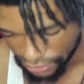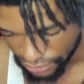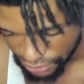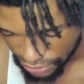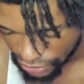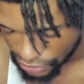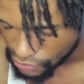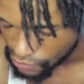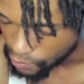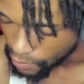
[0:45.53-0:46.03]

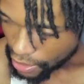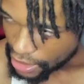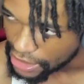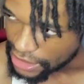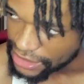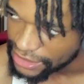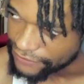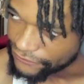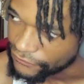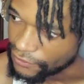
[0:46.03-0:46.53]
you
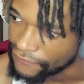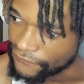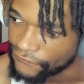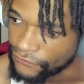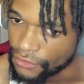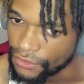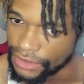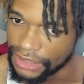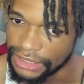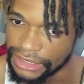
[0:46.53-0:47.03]
working for
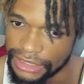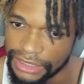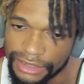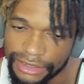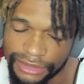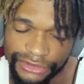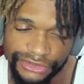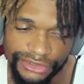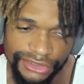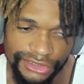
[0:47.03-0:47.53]
40
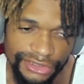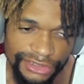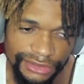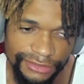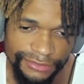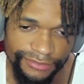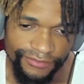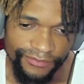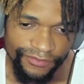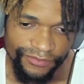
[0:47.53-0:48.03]
years
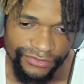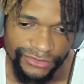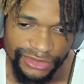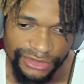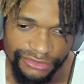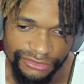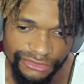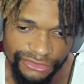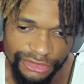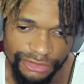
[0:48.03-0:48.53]

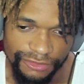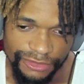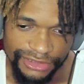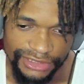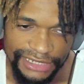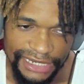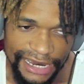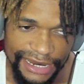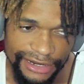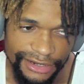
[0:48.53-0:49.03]
to
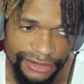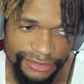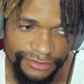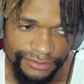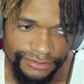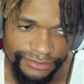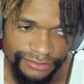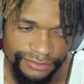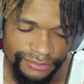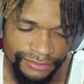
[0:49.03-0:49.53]
retire
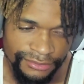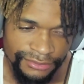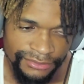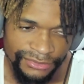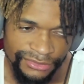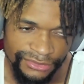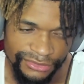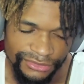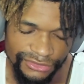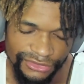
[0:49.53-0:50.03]

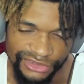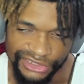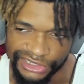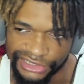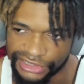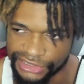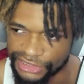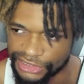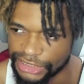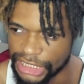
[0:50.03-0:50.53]
just
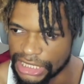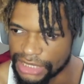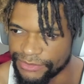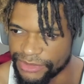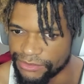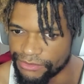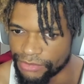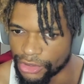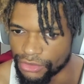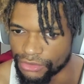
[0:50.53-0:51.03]
to still be
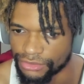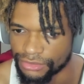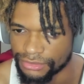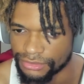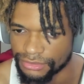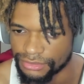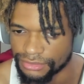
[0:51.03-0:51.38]
broke.